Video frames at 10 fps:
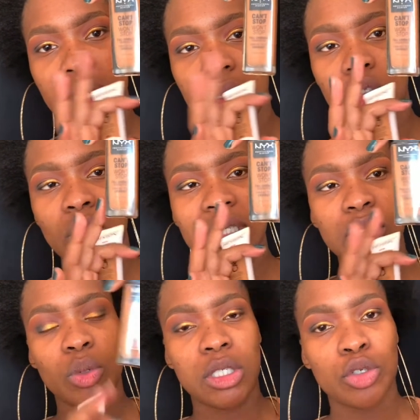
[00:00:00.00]
So I just
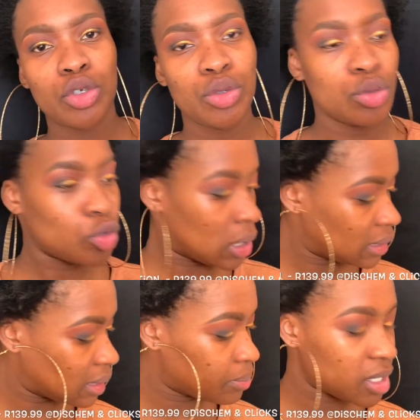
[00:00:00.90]
wanted to try
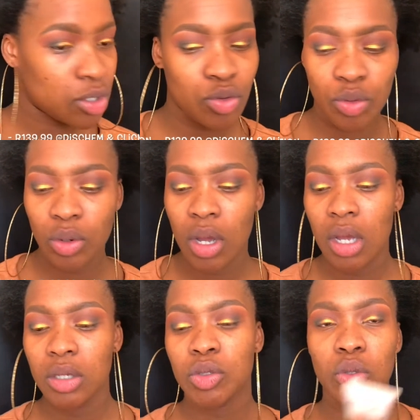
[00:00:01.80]
something new.
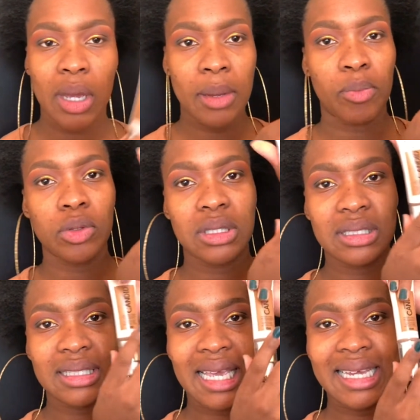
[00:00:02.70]
So I bought
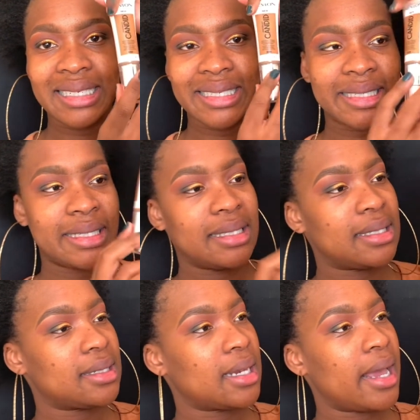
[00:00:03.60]
this Candid
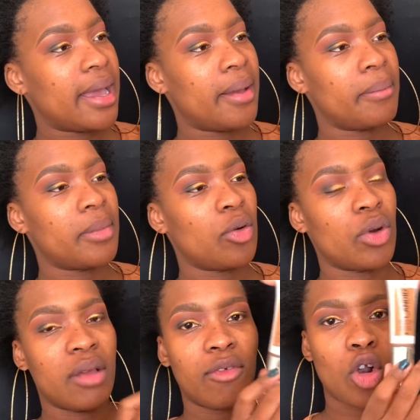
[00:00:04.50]

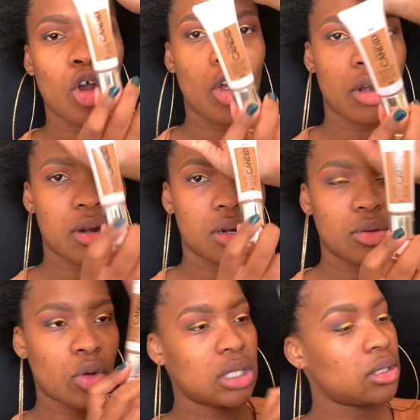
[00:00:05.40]
Revlon,
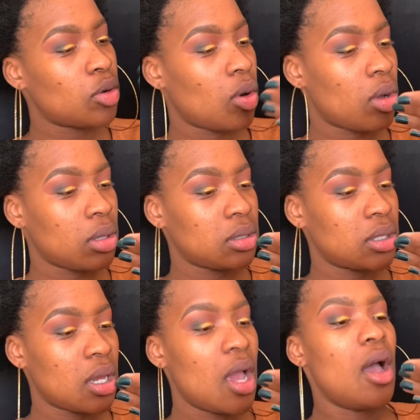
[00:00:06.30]
what is it called?
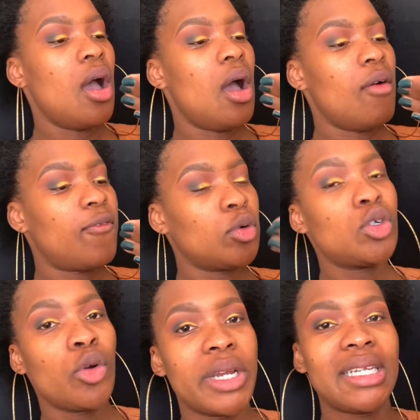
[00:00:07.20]
Photo
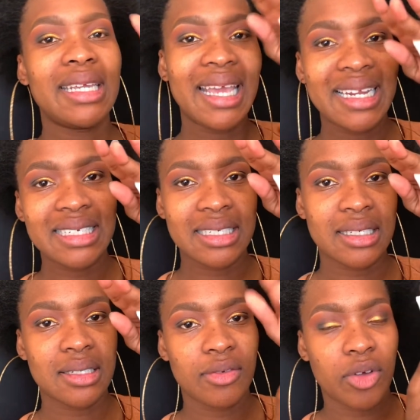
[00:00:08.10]
Ready Candid
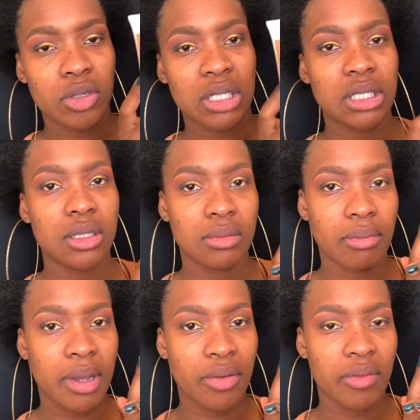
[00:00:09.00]
foundation
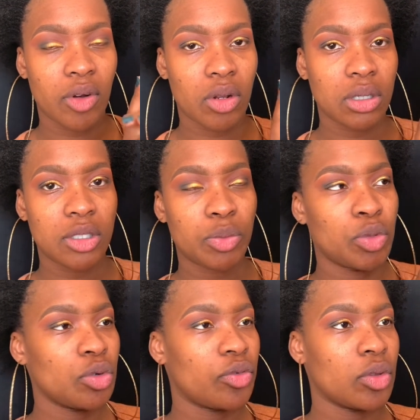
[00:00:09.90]
by Revlon. It's beautiful.